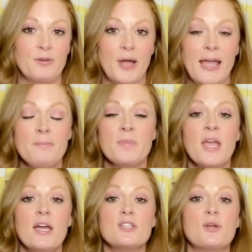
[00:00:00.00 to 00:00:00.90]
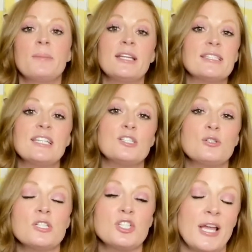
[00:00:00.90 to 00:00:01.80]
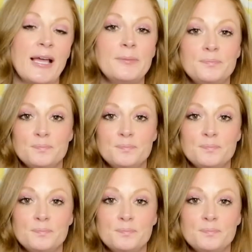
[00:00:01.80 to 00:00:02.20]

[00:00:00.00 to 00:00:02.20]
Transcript: okay? So I'm going to teach you a chant.